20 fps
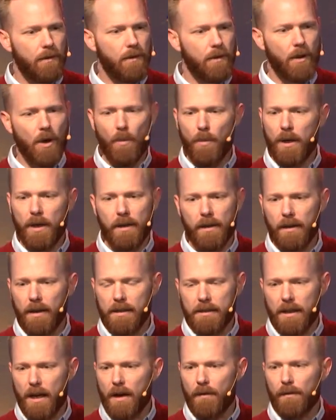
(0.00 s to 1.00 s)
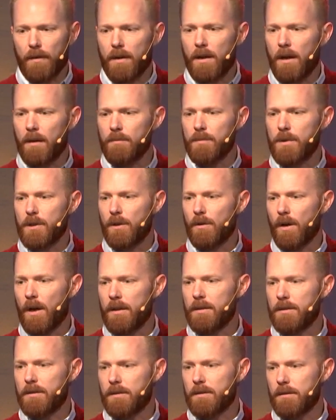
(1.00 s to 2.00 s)
Nobody has ever come to
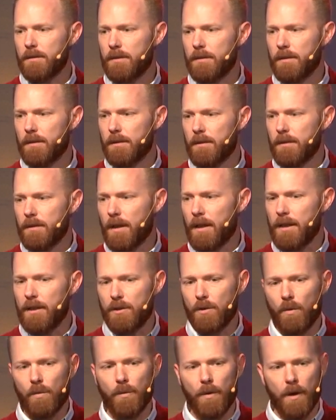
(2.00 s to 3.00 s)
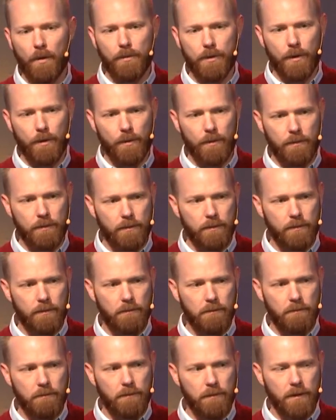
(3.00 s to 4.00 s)
Christ that he told no to.
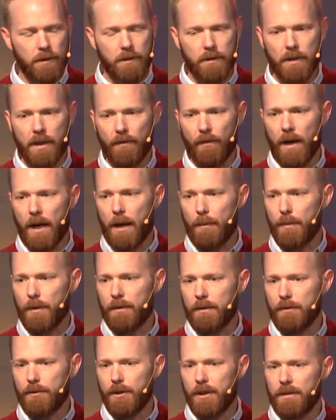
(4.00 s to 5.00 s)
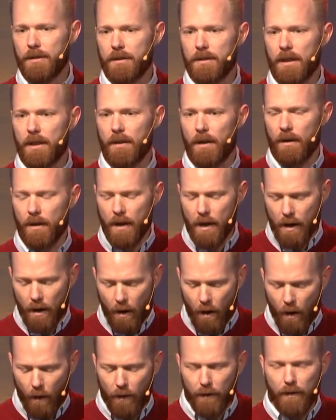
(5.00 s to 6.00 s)
It's never happened. Jesus said that
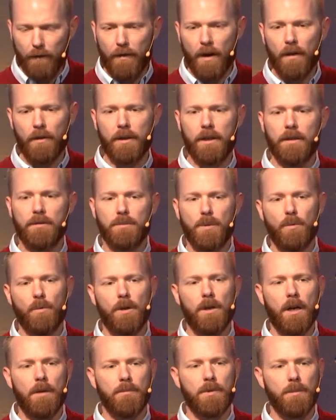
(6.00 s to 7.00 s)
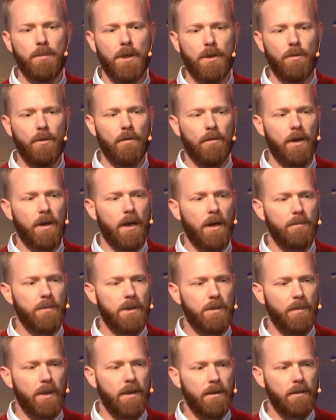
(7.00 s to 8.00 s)
all that the Father gives me will come to me, and whoever comes
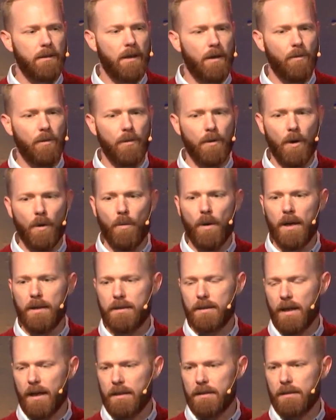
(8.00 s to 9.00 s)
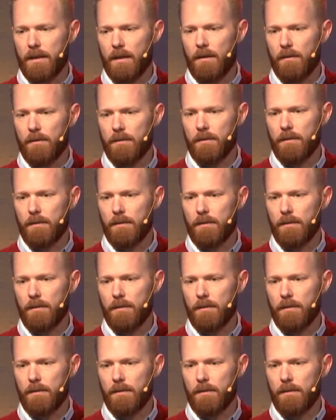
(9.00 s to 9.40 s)
to me, I will no wise cast out.